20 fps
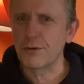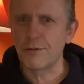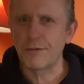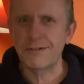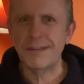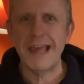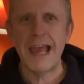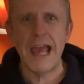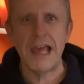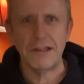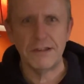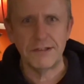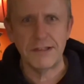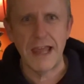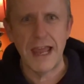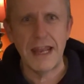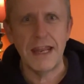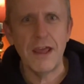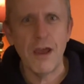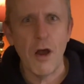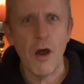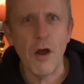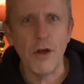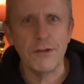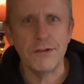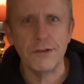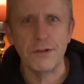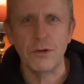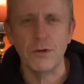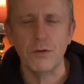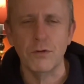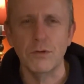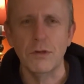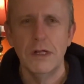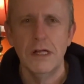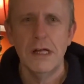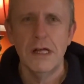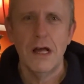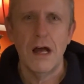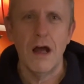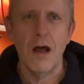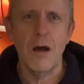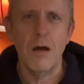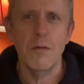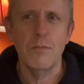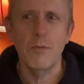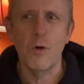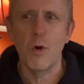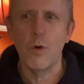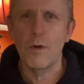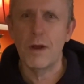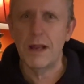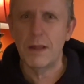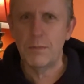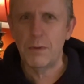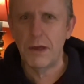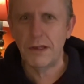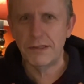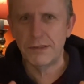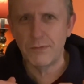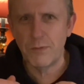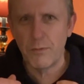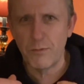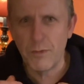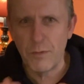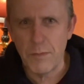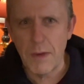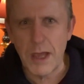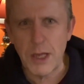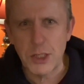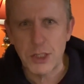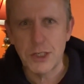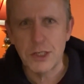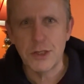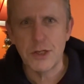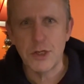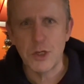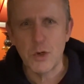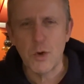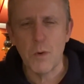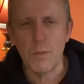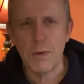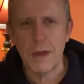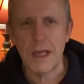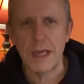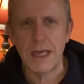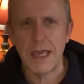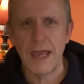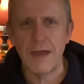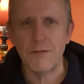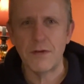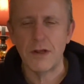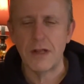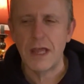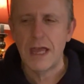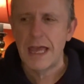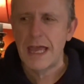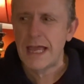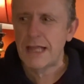of test any article or any piece of information that you're being given